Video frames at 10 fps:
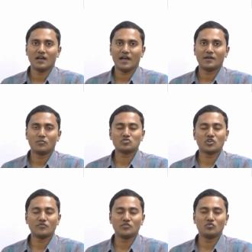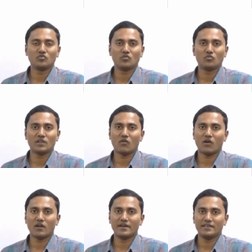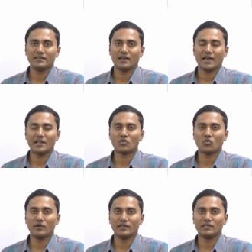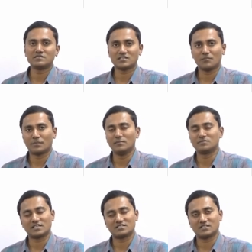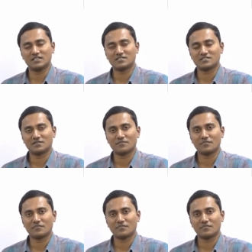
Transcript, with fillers: and most of you would have already enrolled in some prelims test series.